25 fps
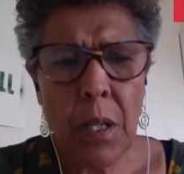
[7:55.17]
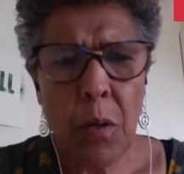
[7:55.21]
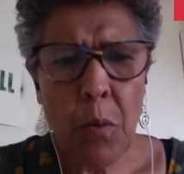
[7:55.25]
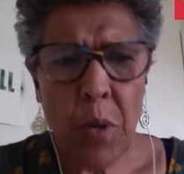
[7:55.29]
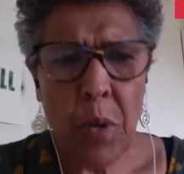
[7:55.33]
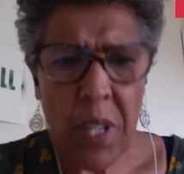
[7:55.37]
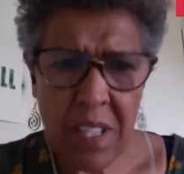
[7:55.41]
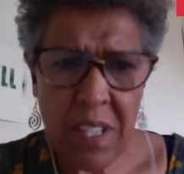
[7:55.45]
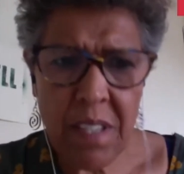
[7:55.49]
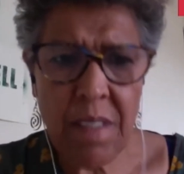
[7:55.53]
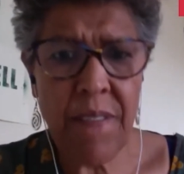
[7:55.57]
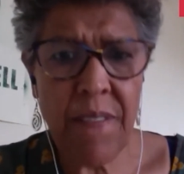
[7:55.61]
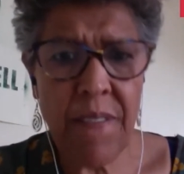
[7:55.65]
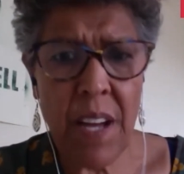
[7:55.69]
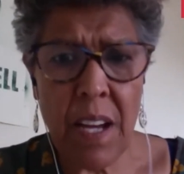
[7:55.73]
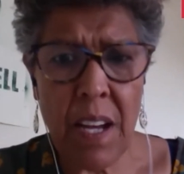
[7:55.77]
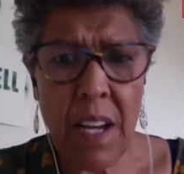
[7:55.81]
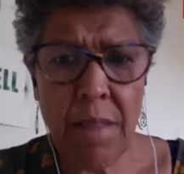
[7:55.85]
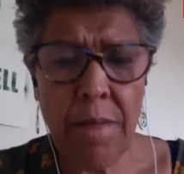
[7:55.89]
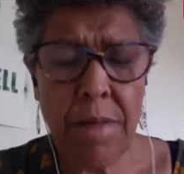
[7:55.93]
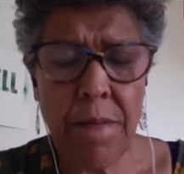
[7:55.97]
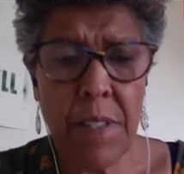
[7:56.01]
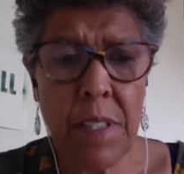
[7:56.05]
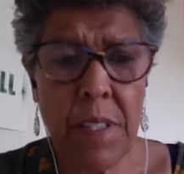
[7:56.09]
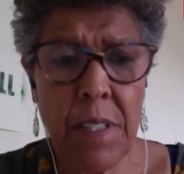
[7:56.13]
We're
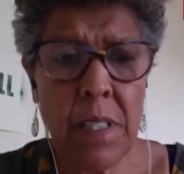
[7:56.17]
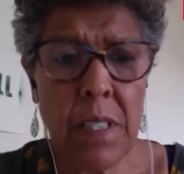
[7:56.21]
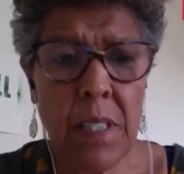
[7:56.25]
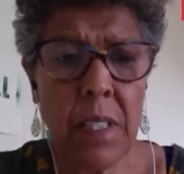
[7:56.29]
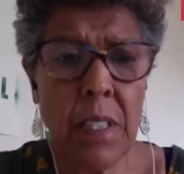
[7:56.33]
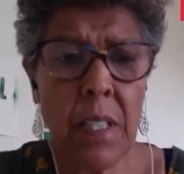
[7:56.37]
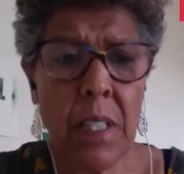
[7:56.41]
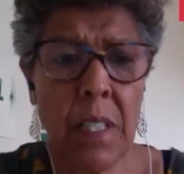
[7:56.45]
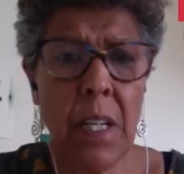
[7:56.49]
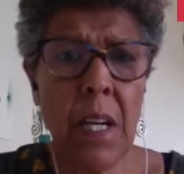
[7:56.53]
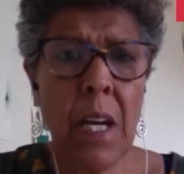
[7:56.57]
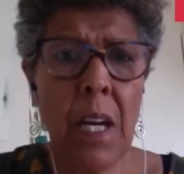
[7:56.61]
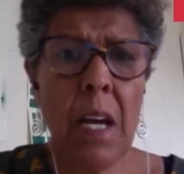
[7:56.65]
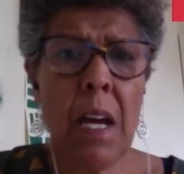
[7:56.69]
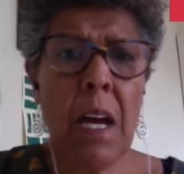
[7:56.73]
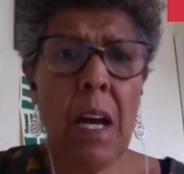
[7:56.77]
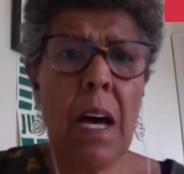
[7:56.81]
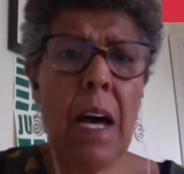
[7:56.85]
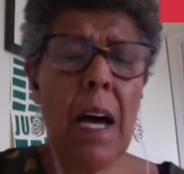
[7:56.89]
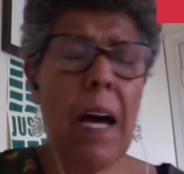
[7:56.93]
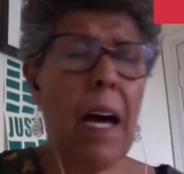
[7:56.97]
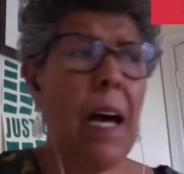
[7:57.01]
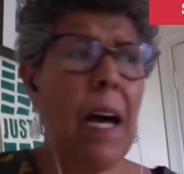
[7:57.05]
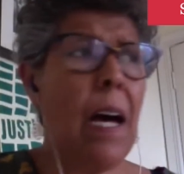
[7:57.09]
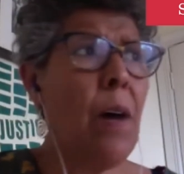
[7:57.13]
survivors.
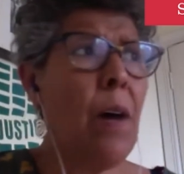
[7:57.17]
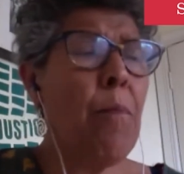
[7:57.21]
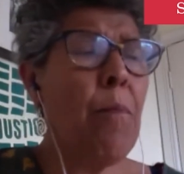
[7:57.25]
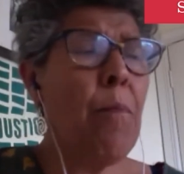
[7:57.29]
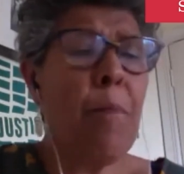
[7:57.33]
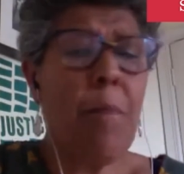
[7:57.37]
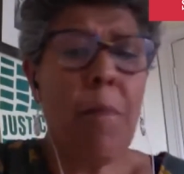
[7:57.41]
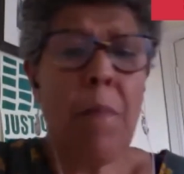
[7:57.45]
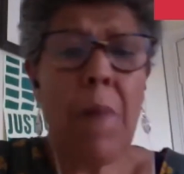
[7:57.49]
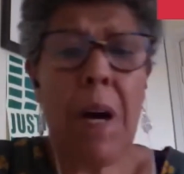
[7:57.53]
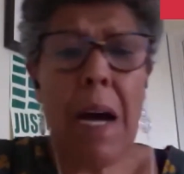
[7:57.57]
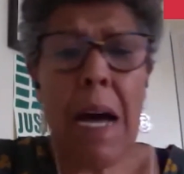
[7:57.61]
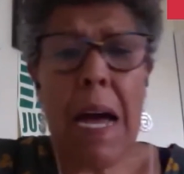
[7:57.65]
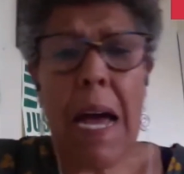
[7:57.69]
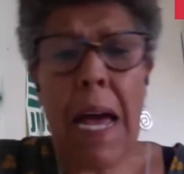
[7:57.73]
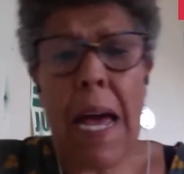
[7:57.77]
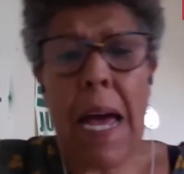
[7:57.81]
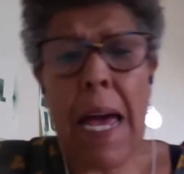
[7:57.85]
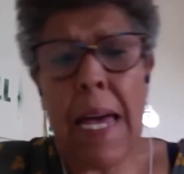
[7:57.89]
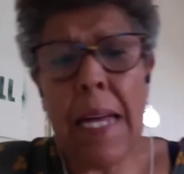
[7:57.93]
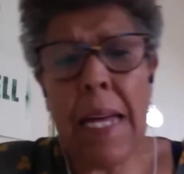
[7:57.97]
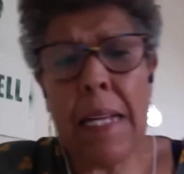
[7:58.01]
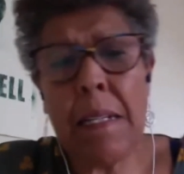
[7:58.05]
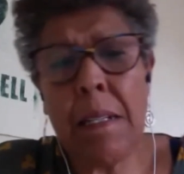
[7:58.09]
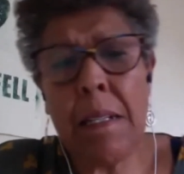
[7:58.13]

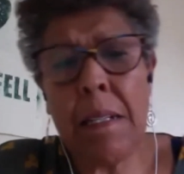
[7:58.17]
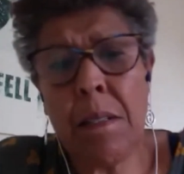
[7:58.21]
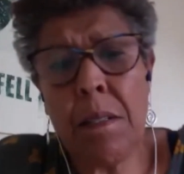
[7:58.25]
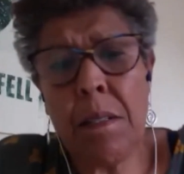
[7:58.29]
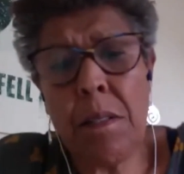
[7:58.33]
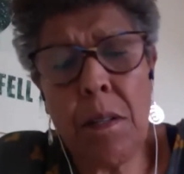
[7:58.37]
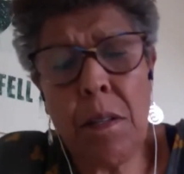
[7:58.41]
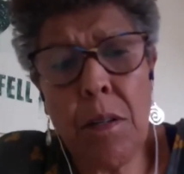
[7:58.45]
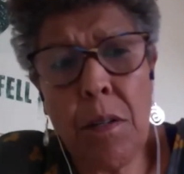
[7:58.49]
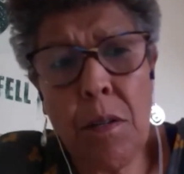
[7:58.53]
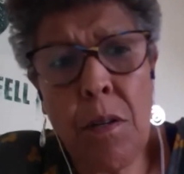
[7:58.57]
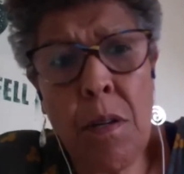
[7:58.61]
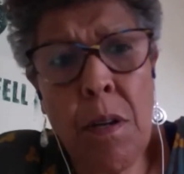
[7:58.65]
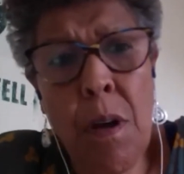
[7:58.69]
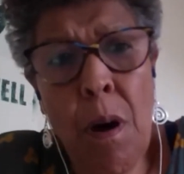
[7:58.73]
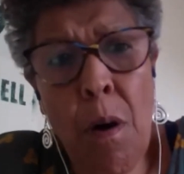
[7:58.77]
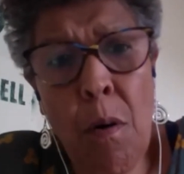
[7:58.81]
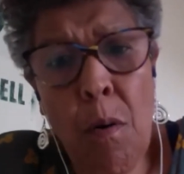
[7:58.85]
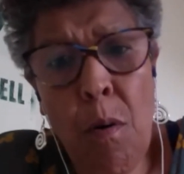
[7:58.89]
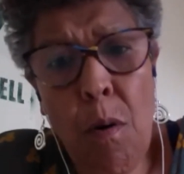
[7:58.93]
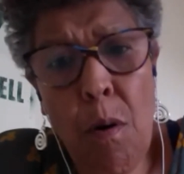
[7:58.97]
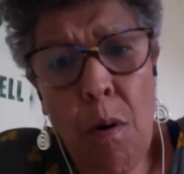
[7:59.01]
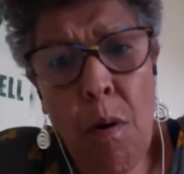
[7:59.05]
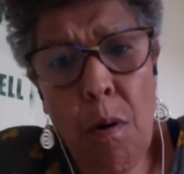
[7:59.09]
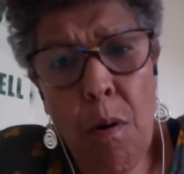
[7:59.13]
And, you
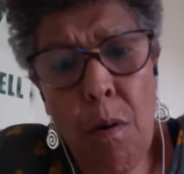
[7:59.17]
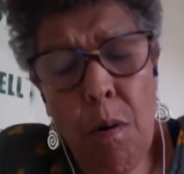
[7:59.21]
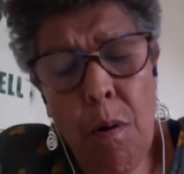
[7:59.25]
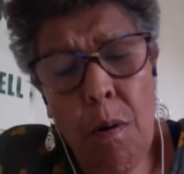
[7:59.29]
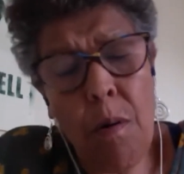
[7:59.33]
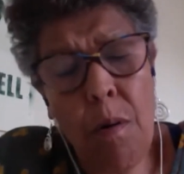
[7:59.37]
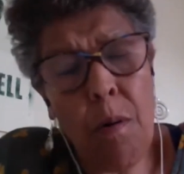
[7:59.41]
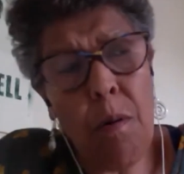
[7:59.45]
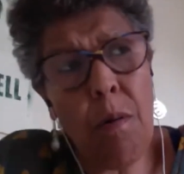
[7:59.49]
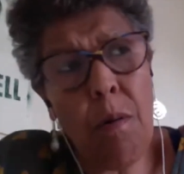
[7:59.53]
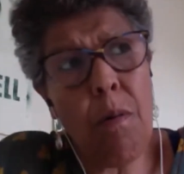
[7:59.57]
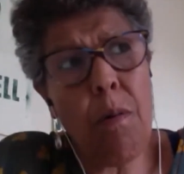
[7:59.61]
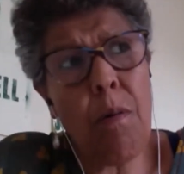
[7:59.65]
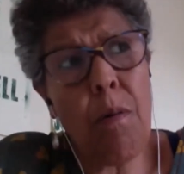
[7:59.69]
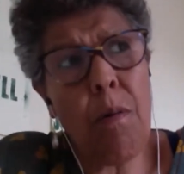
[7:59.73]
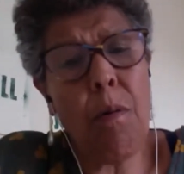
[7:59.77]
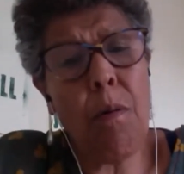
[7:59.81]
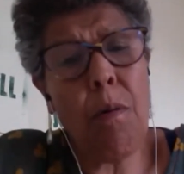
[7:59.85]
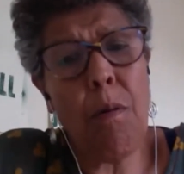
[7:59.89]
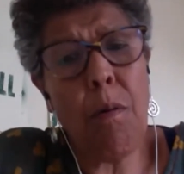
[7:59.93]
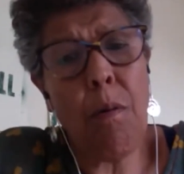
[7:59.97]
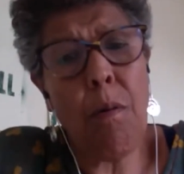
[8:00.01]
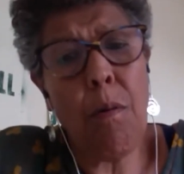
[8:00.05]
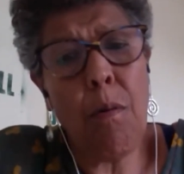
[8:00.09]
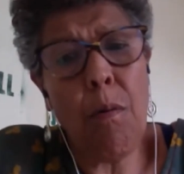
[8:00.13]
know,
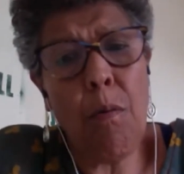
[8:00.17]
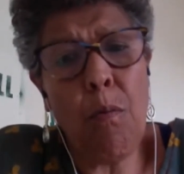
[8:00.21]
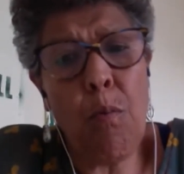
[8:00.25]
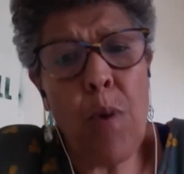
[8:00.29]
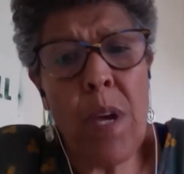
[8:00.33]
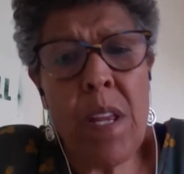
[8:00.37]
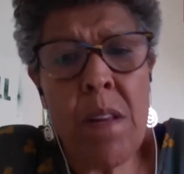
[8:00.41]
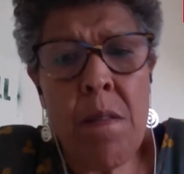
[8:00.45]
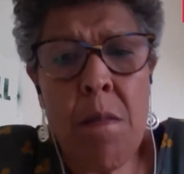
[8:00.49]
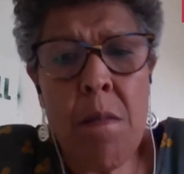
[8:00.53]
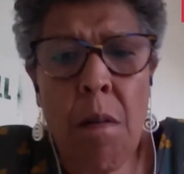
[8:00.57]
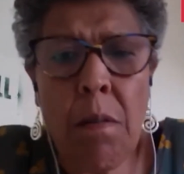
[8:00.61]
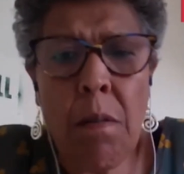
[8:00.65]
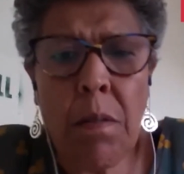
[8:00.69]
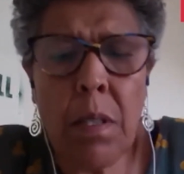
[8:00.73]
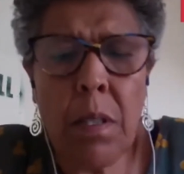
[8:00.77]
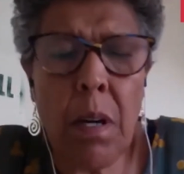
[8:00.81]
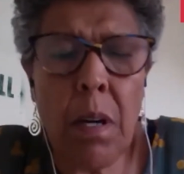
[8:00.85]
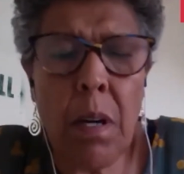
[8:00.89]
we're not